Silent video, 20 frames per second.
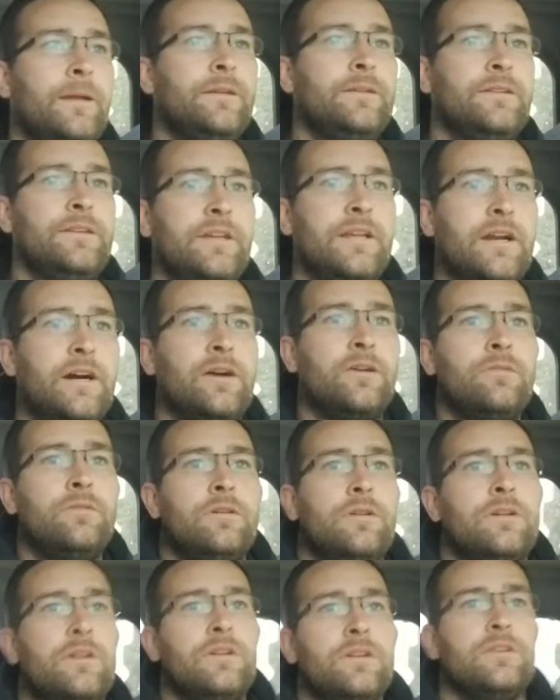You know,
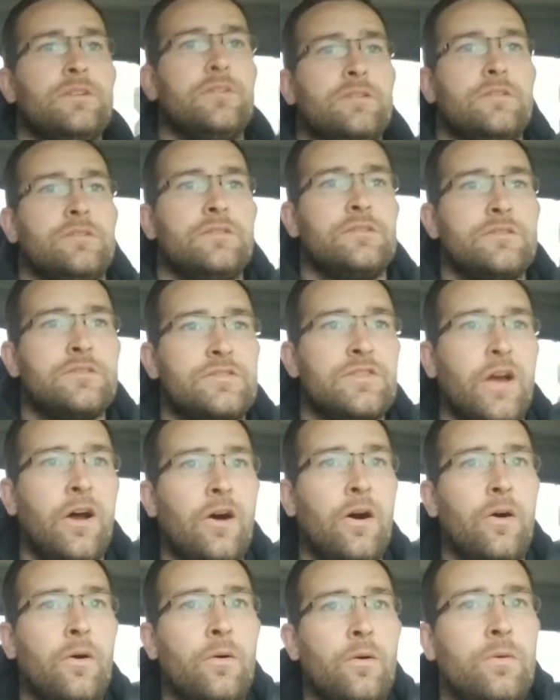
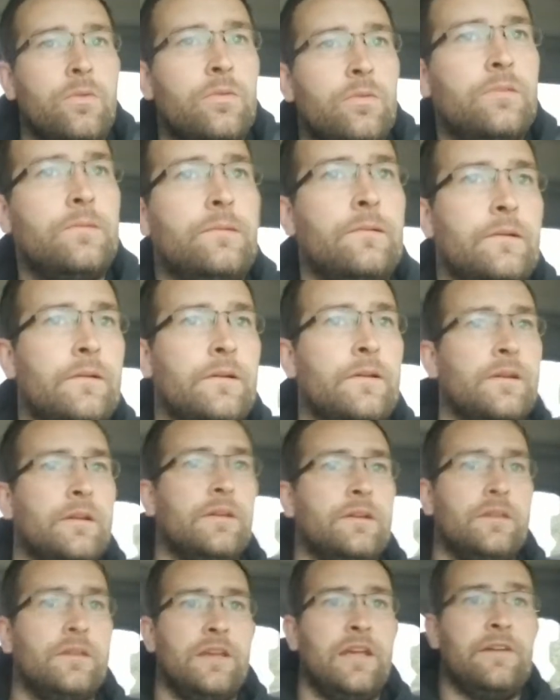so
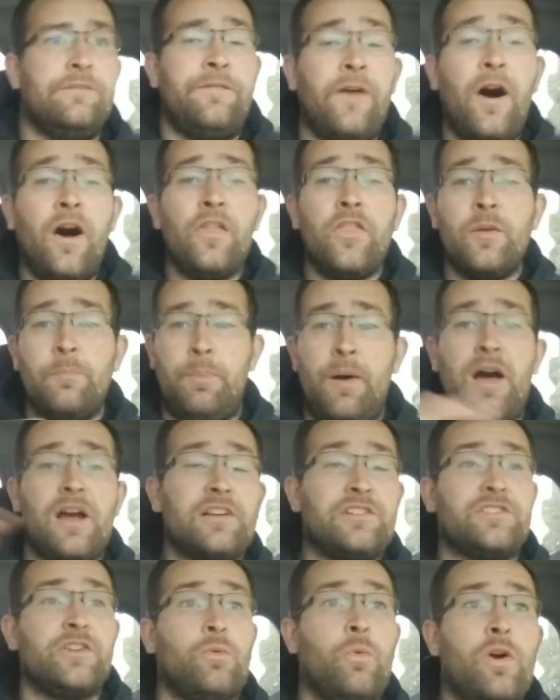if all the
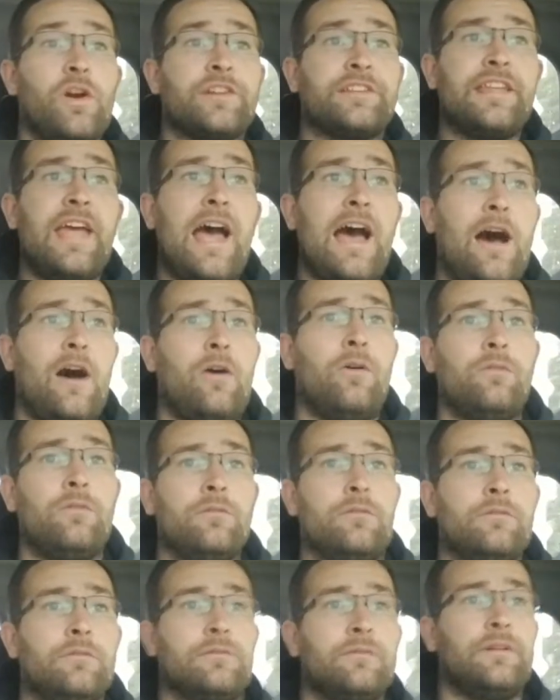bugs are worked out
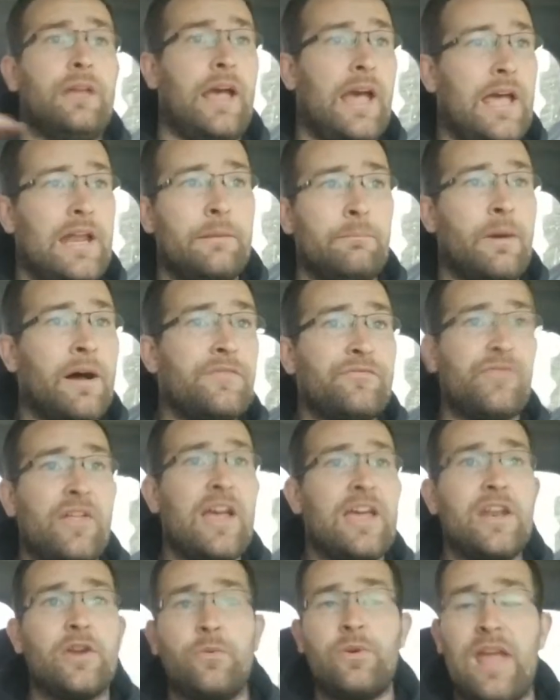and a month
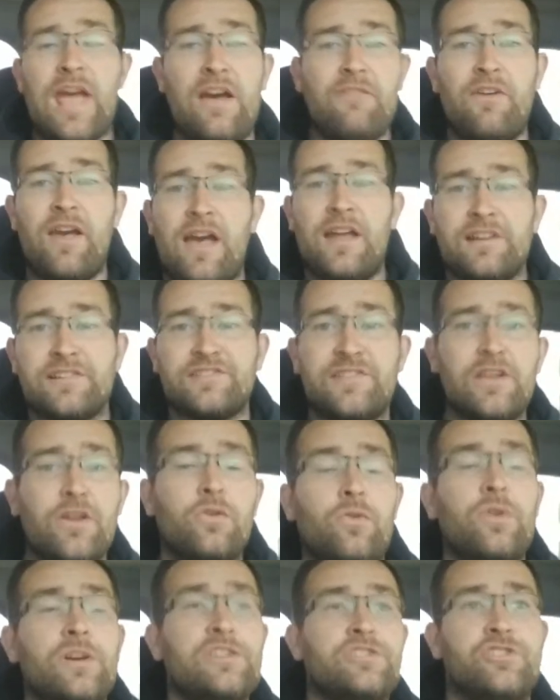later we haven't had a
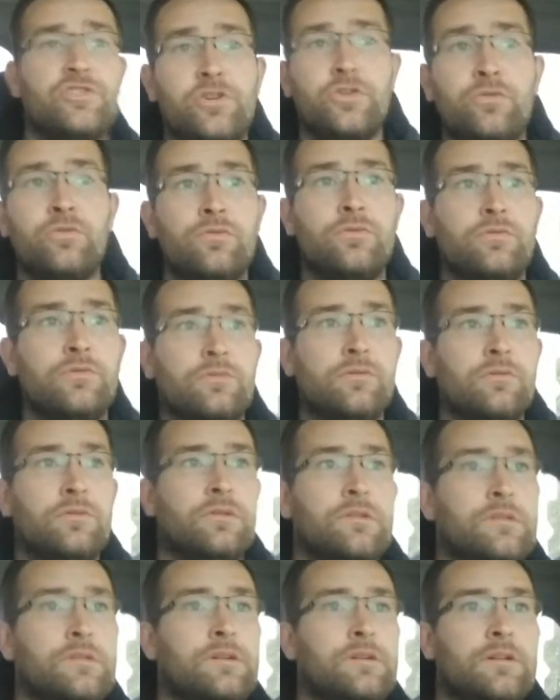single issue,
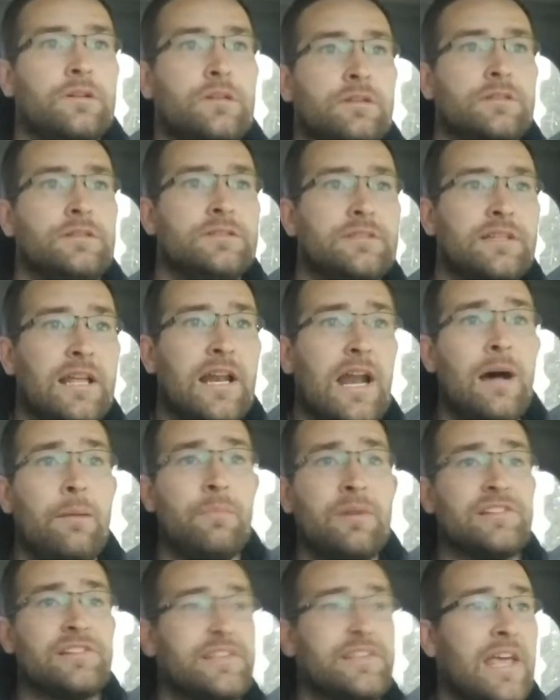then I'm
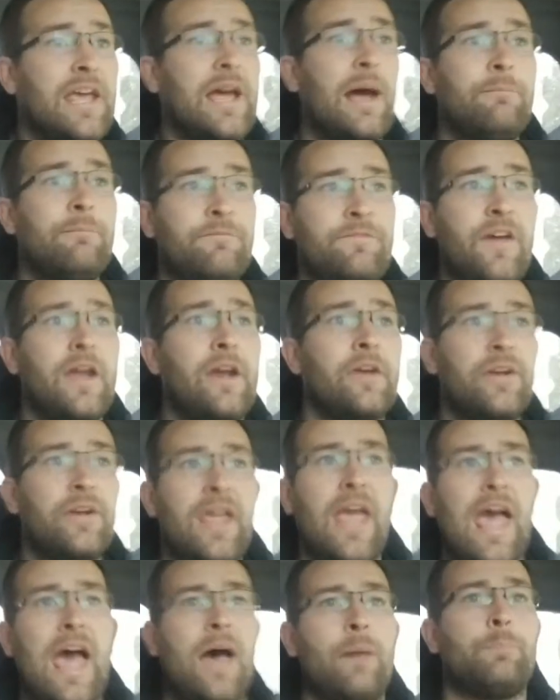going to say I'm very
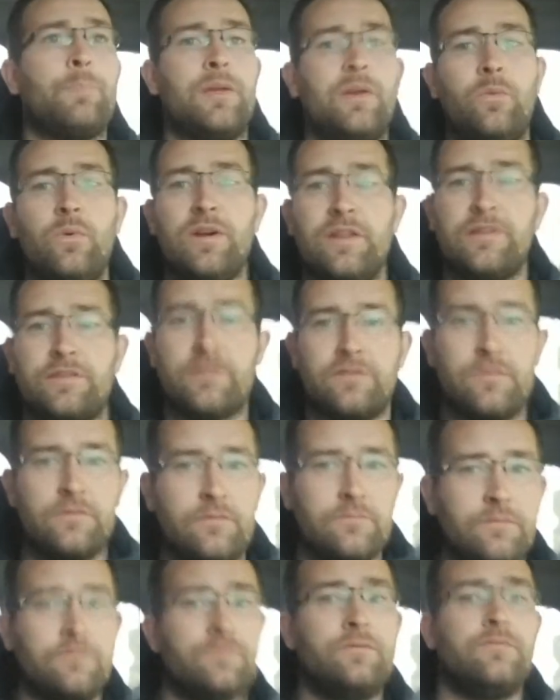happy with
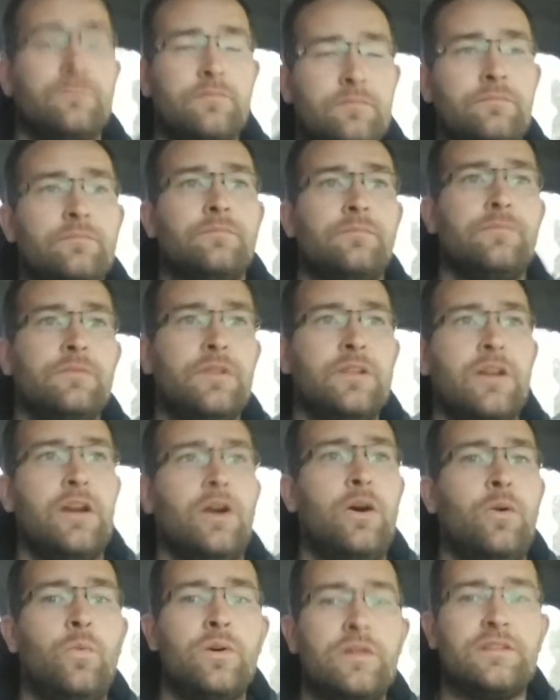you
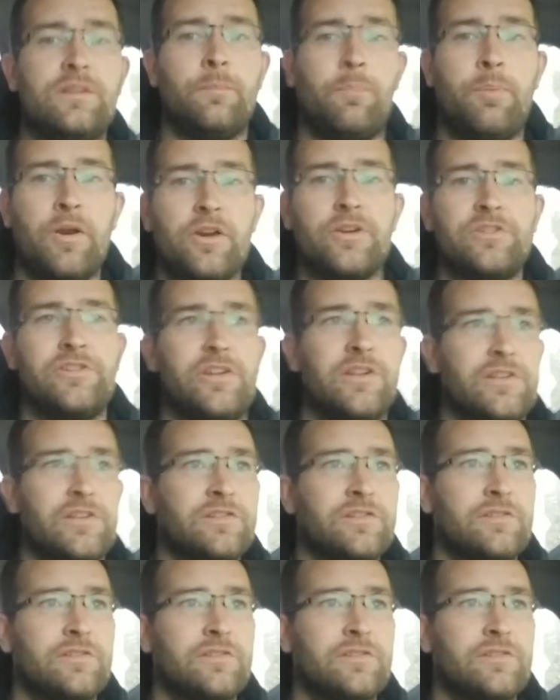know, with the purchase.